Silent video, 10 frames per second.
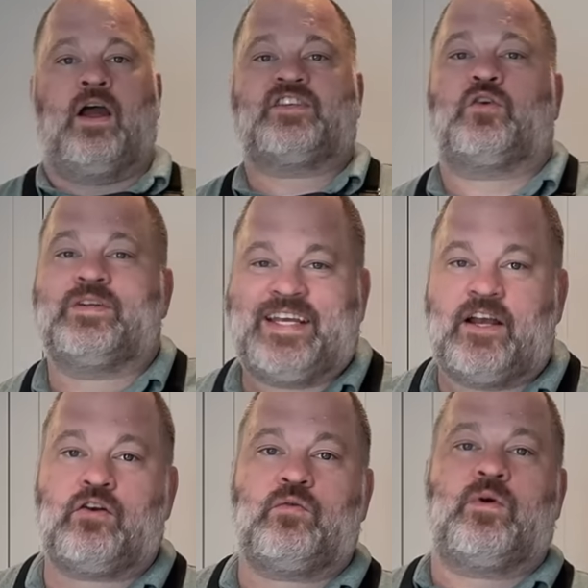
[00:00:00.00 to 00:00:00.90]
right, so
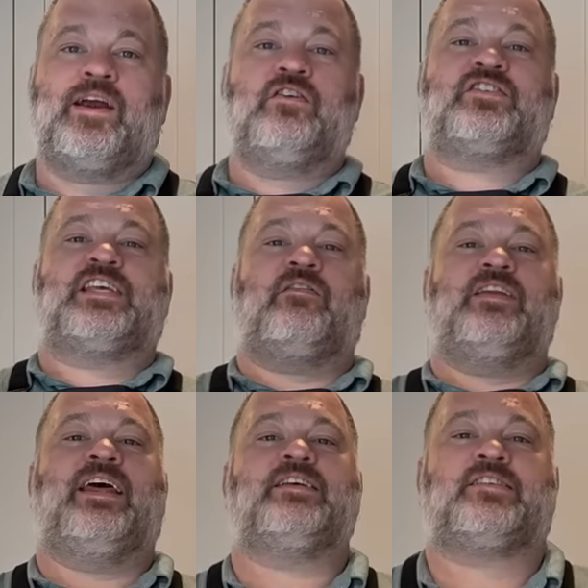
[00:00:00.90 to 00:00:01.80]
we're here
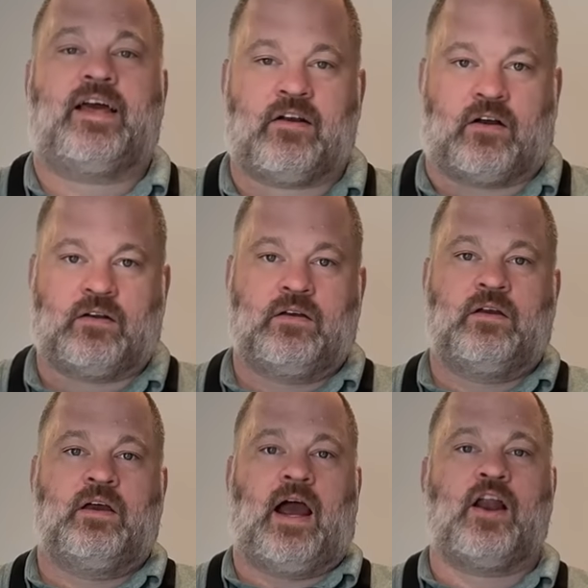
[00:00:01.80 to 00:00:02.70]
7 days later.
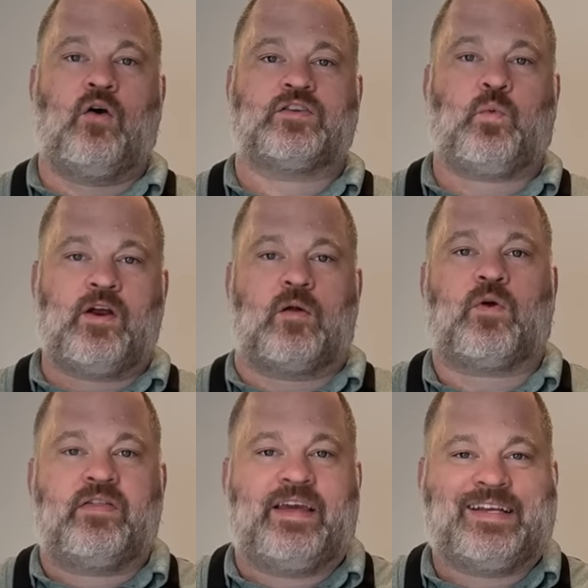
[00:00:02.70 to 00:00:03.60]
I know it's weird, I'm
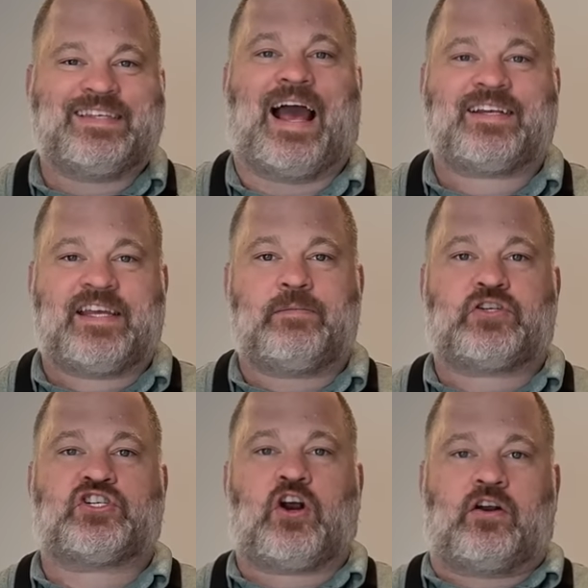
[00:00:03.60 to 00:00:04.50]
wearing the exact same
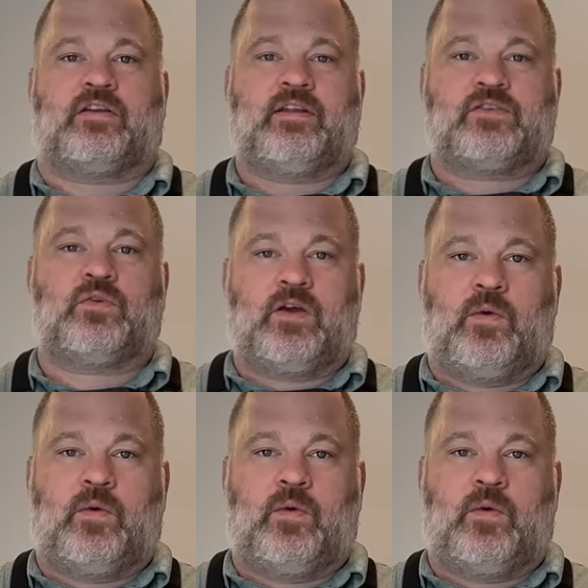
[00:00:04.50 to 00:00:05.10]
shirt. That's really